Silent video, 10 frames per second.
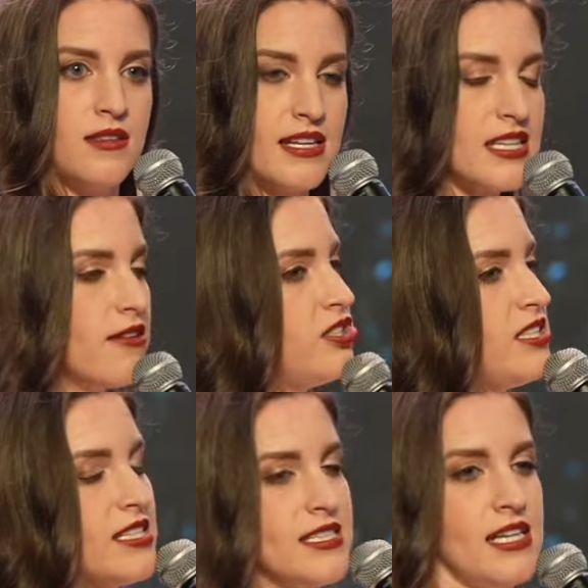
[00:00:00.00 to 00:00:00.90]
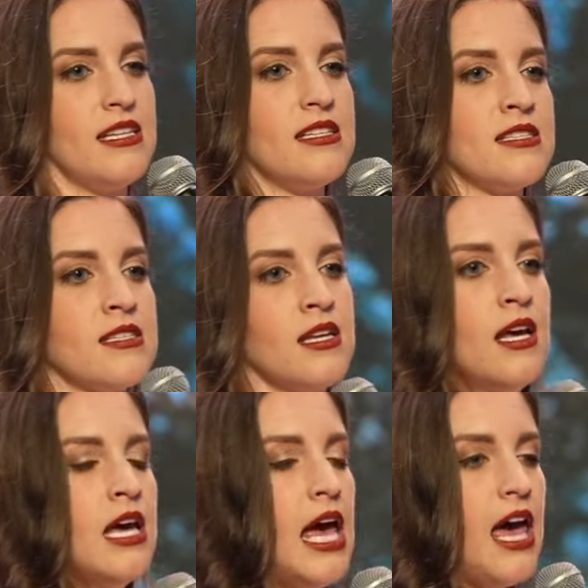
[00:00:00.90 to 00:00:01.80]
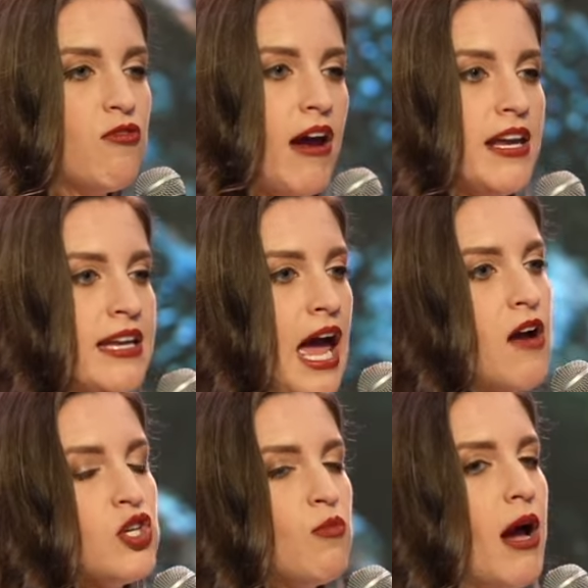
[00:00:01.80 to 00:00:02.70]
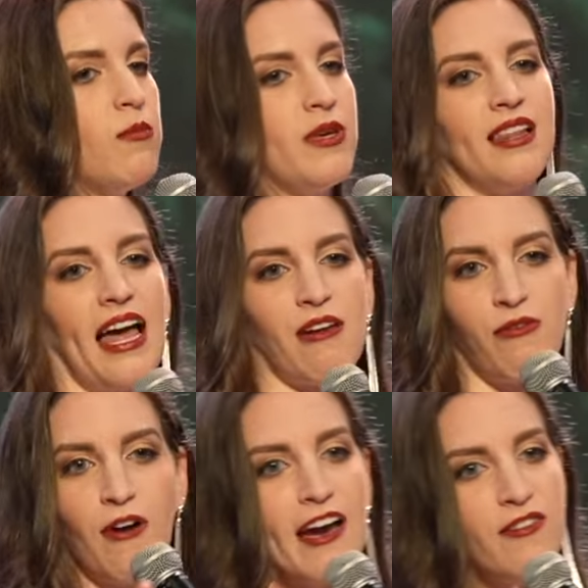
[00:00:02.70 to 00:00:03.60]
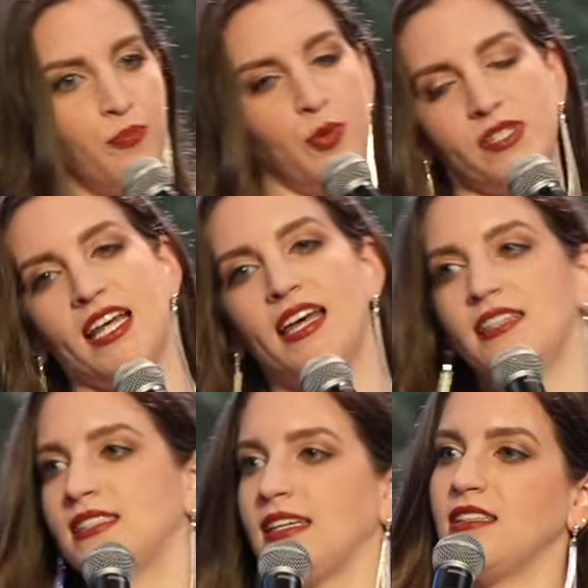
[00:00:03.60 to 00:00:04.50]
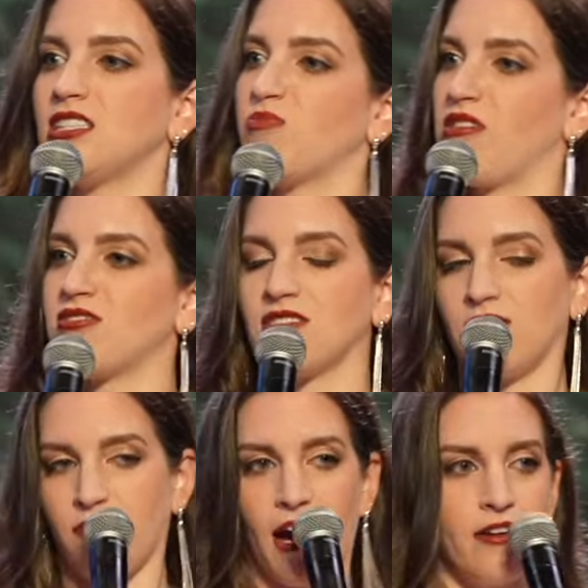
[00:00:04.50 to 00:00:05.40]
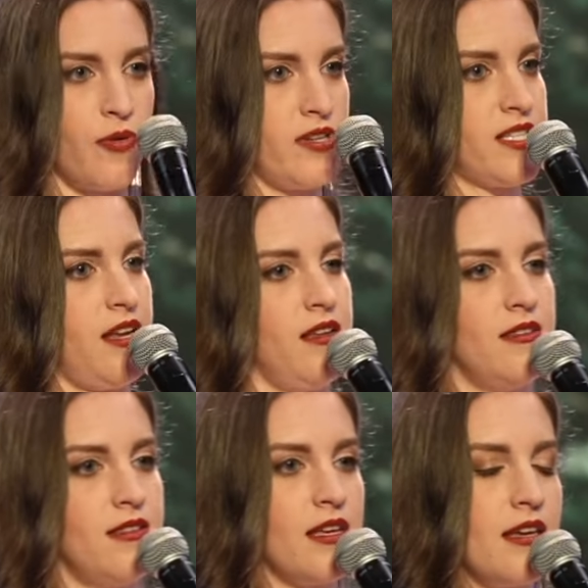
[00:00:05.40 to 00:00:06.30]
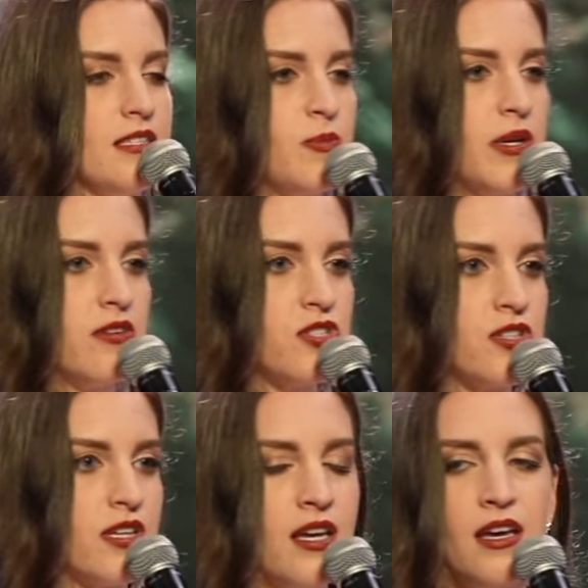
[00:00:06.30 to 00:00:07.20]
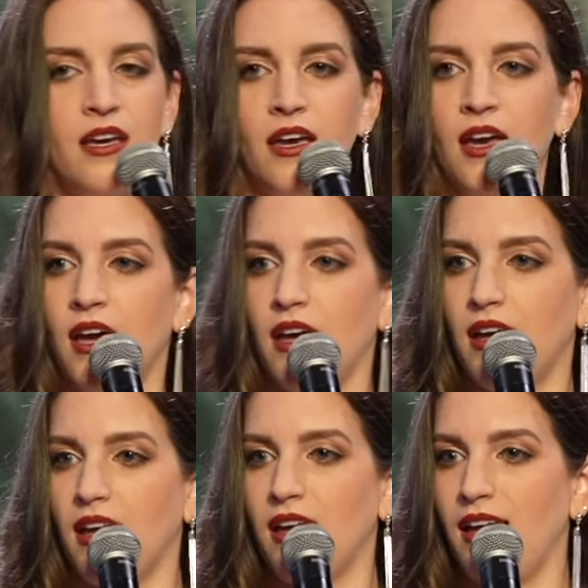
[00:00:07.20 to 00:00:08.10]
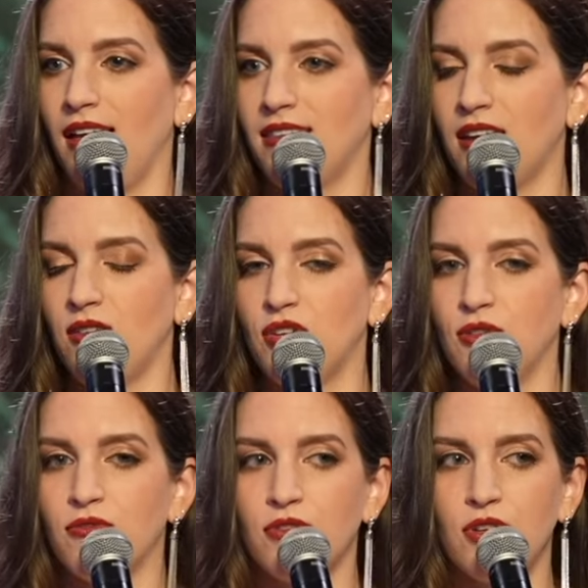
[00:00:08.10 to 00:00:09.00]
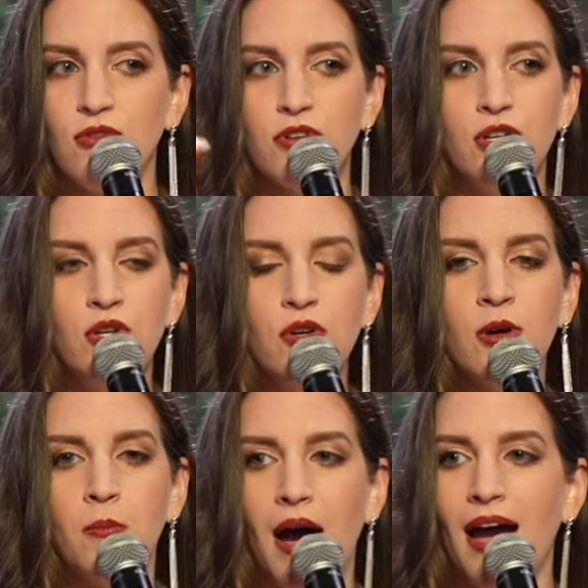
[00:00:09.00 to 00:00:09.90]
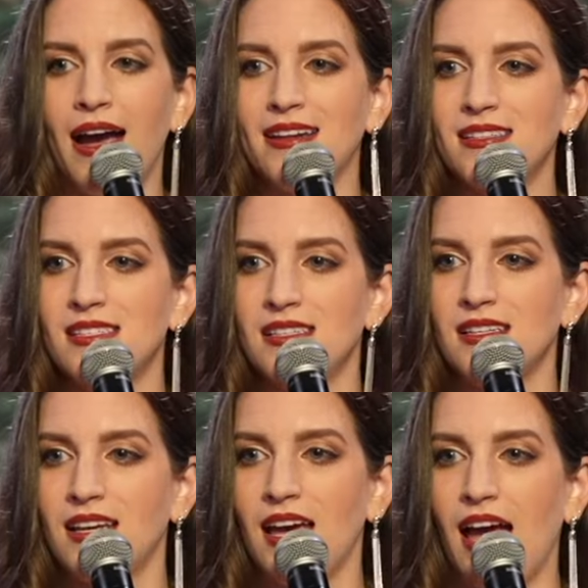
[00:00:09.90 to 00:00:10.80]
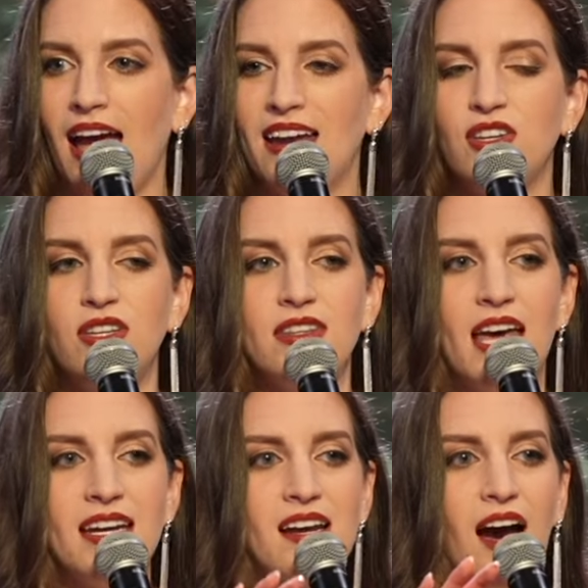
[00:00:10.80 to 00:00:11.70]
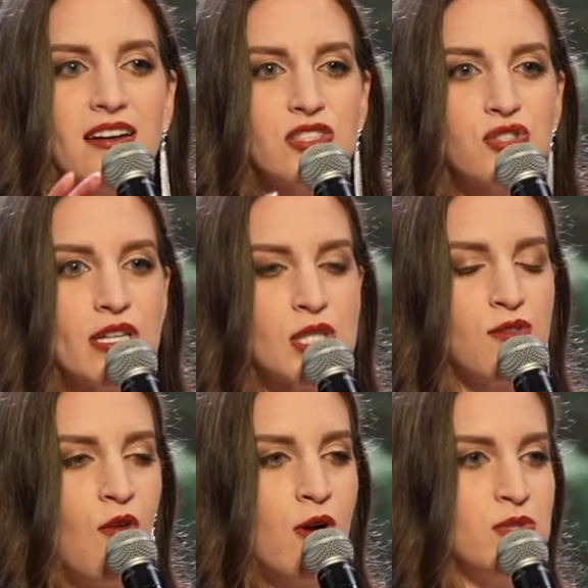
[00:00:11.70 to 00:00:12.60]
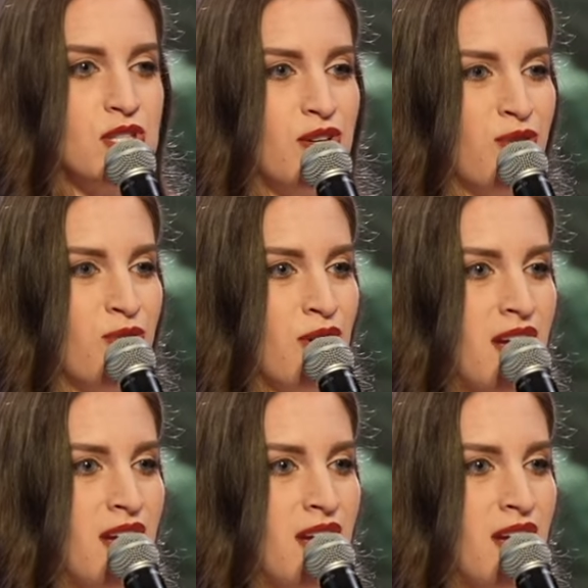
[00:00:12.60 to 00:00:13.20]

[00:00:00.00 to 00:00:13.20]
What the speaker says: That's how Jesus is. And right now, you might be like 5% seeing spiritually, 5% thinking spiritually. And then you renew your mind, and then God transforms you.